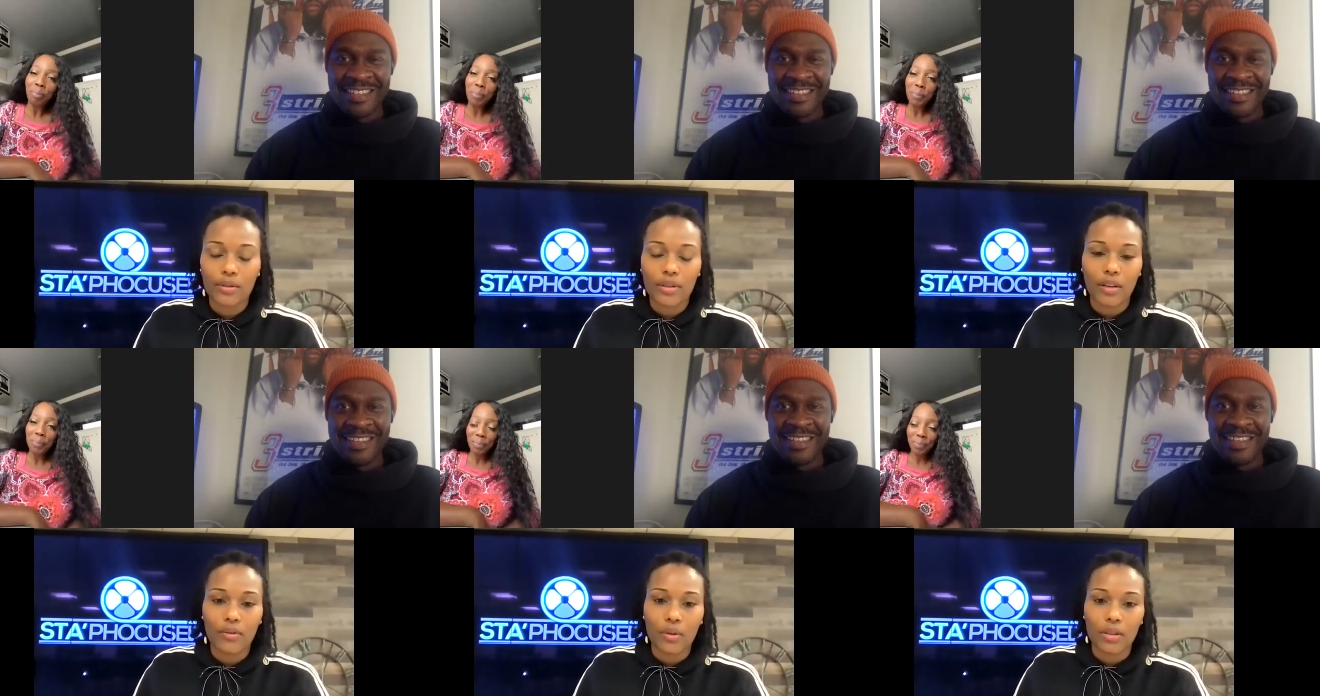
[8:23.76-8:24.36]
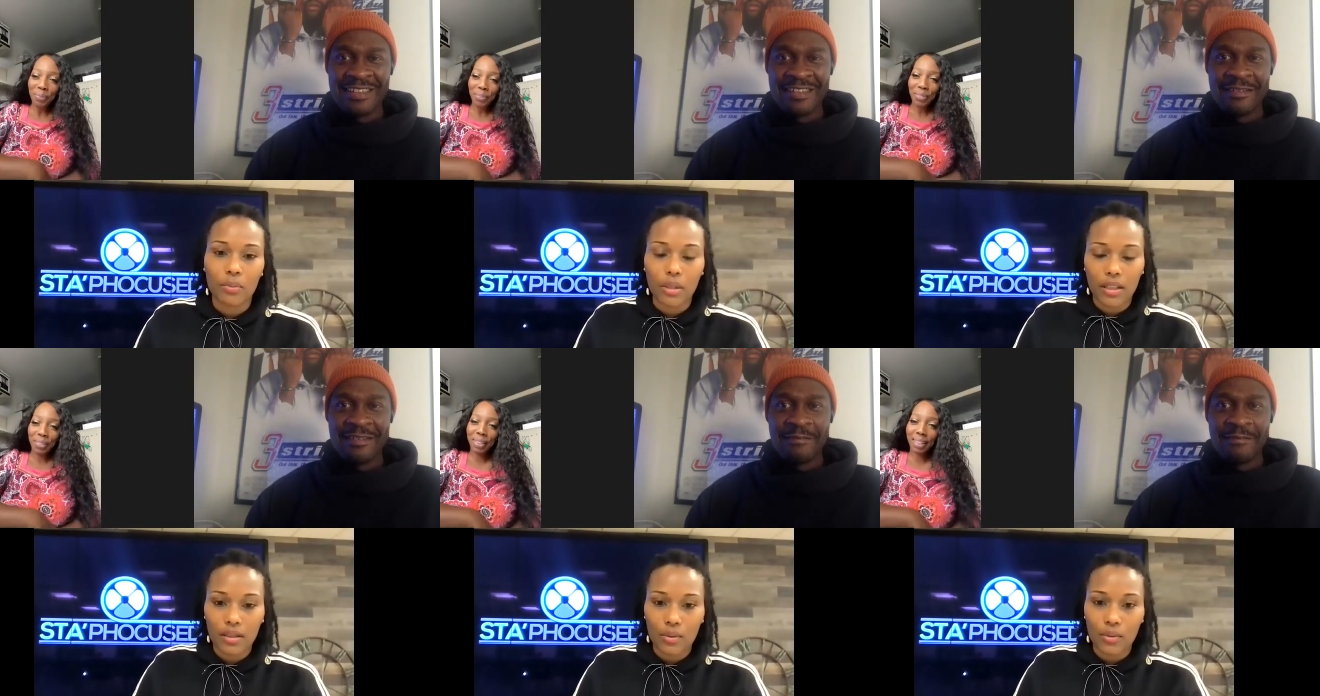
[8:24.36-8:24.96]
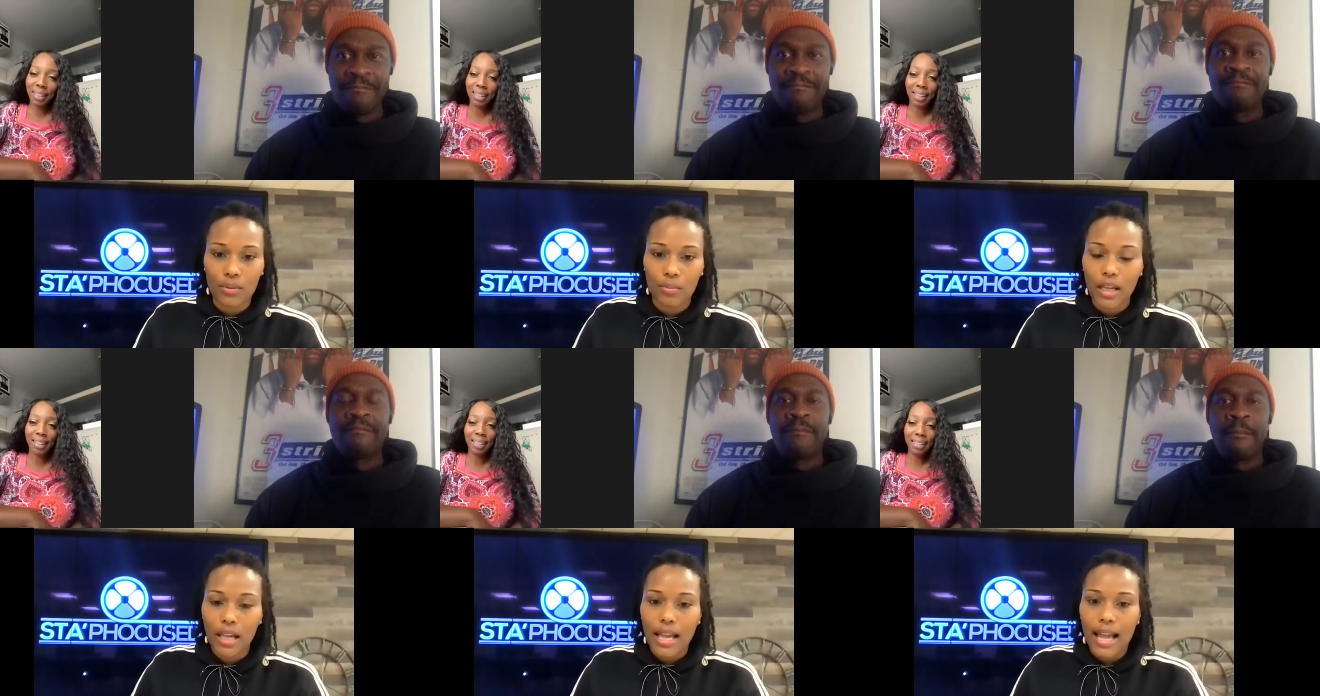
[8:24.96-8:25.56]
Speaker 1: of Stay Focused Media Group,
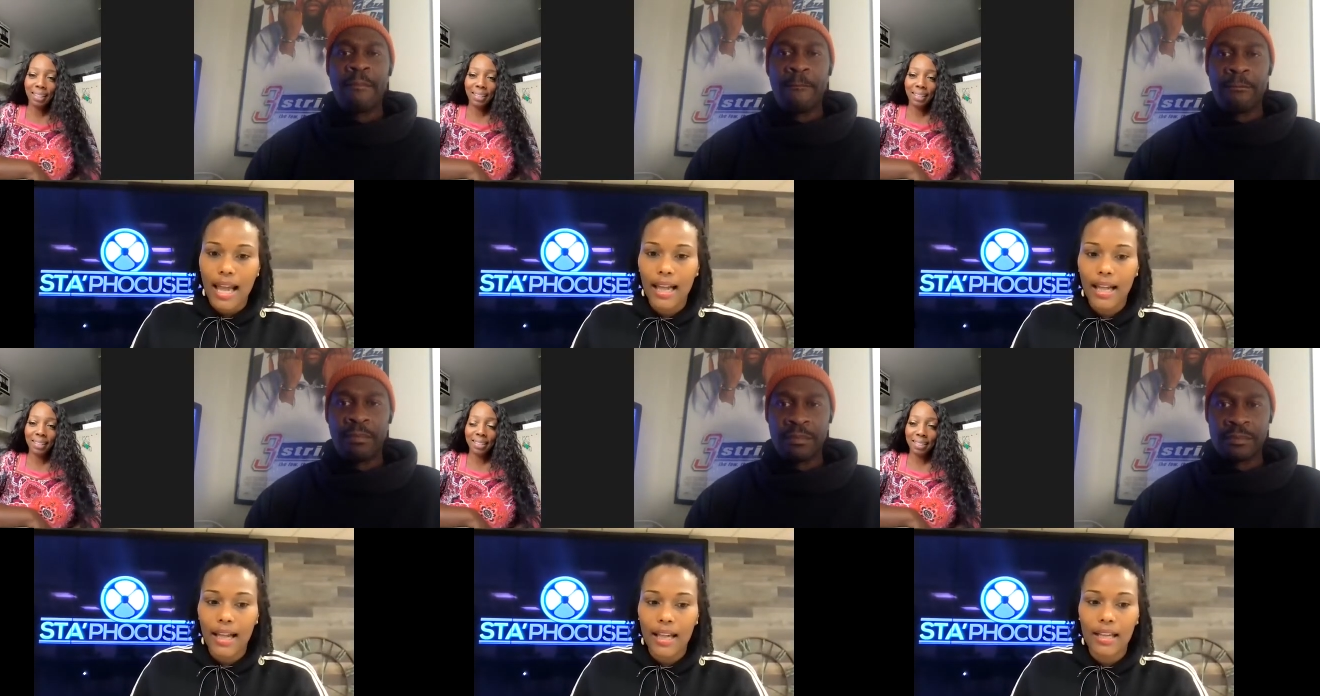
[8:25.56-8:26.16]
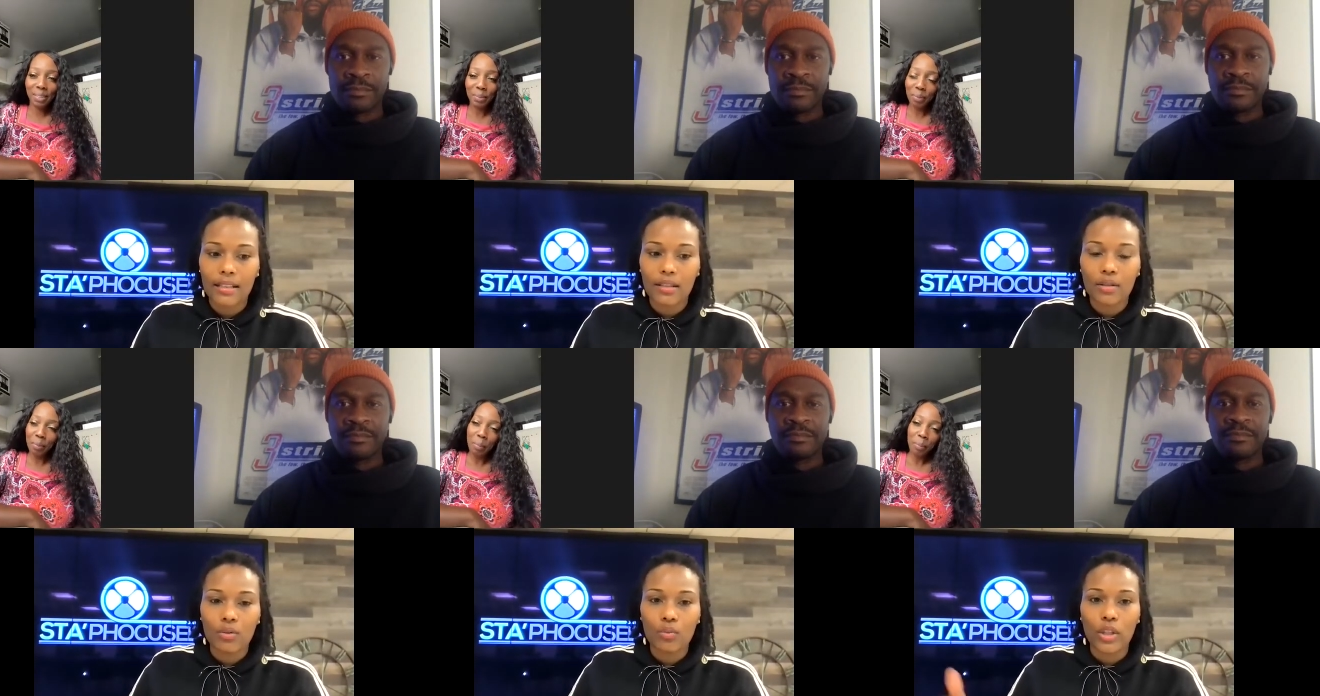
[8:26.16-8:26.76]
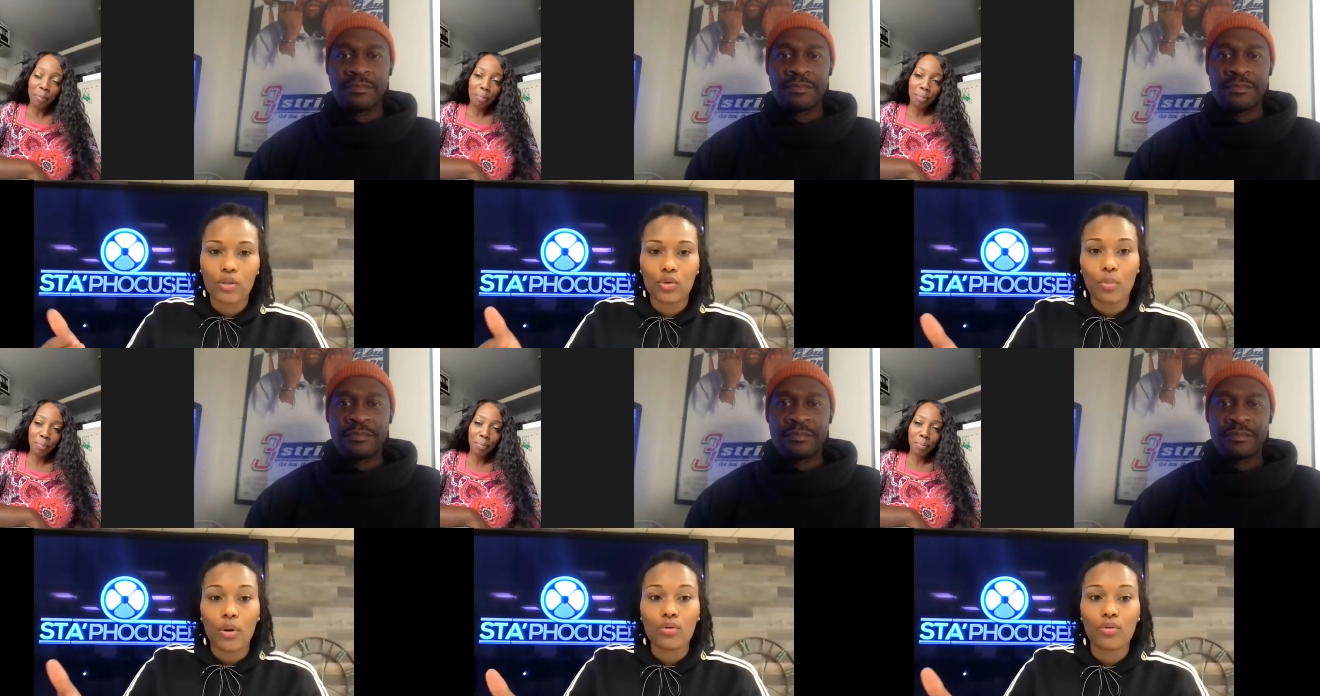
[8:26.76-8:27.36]
and what you
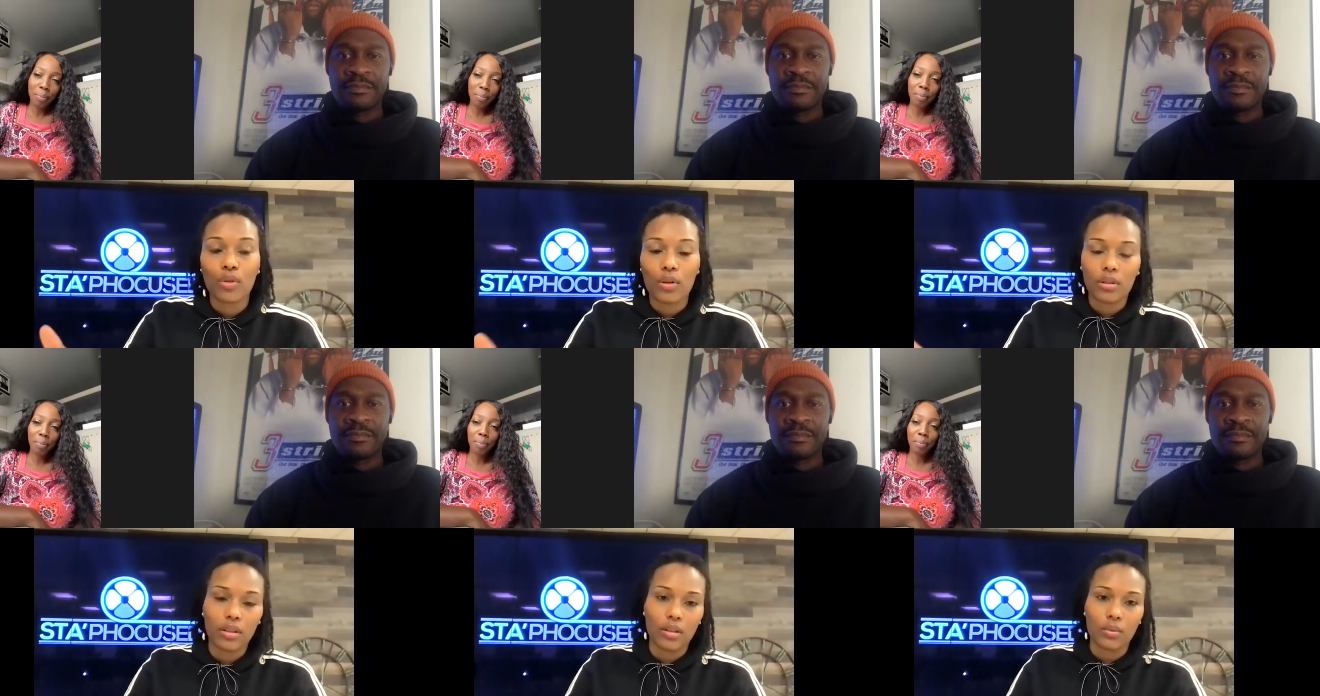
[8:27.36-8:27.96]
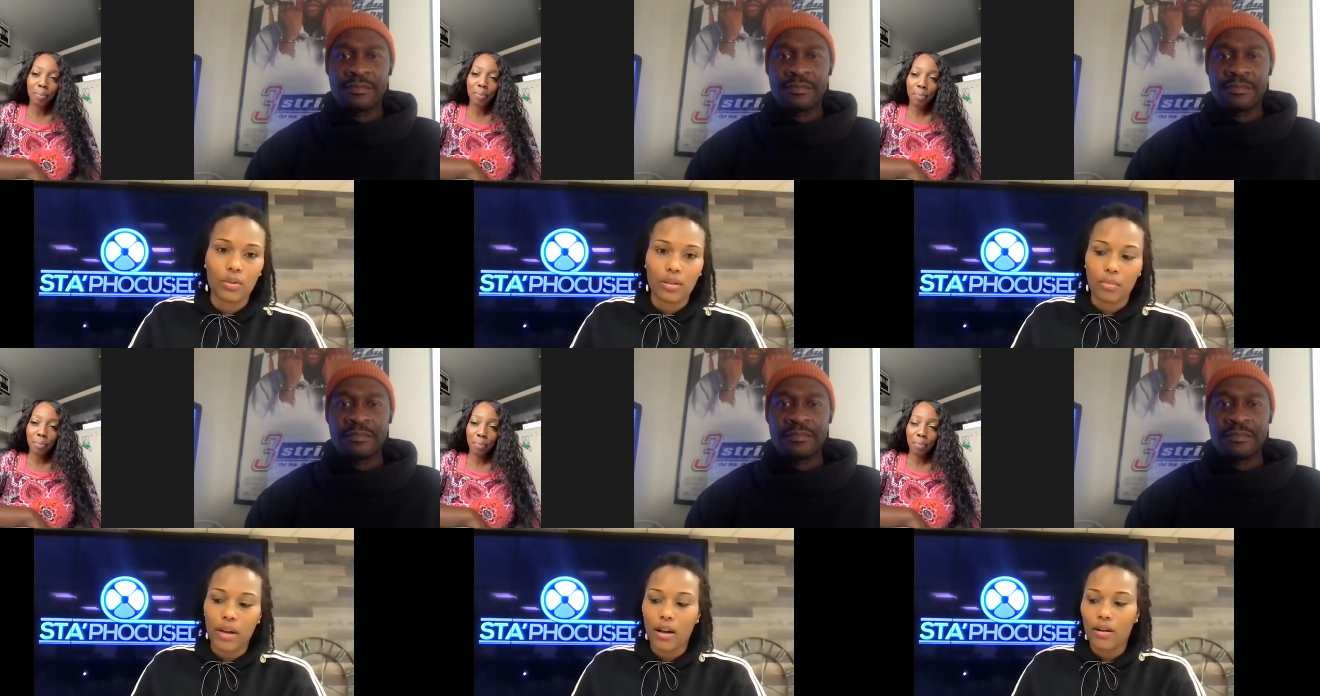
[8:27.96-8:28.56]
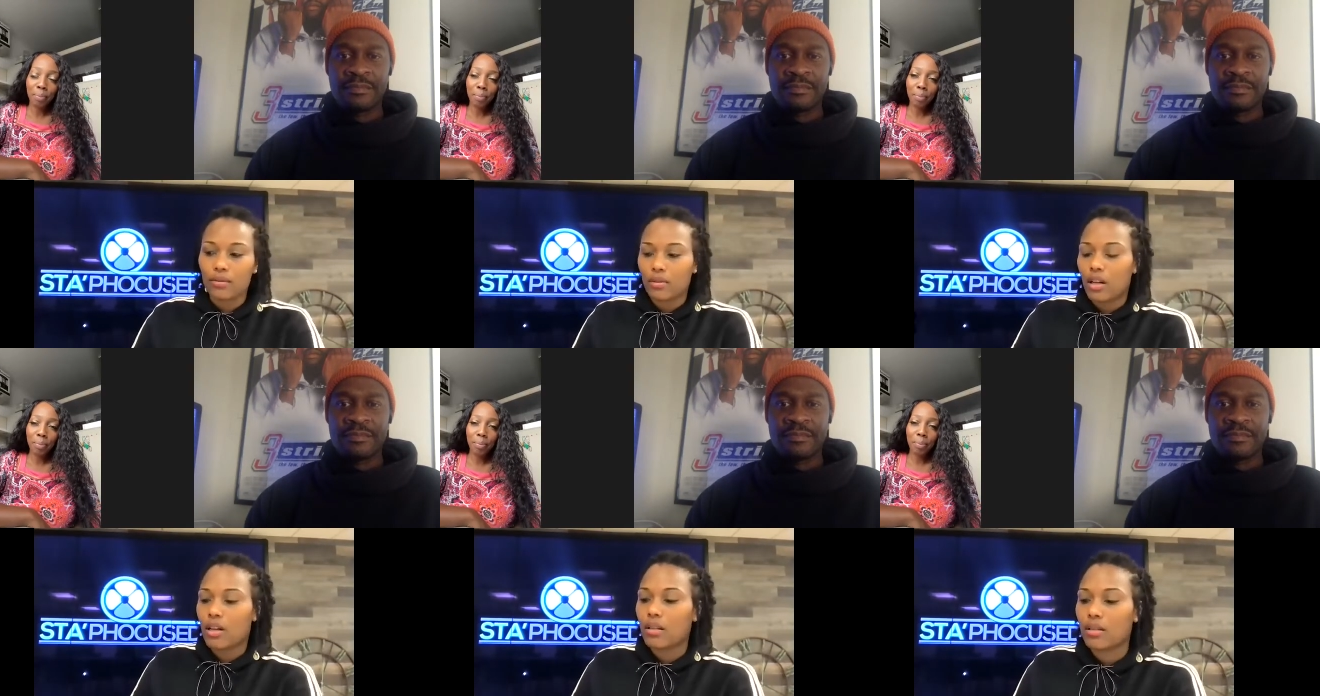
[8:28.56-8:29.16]
spoke to earlier was about uh,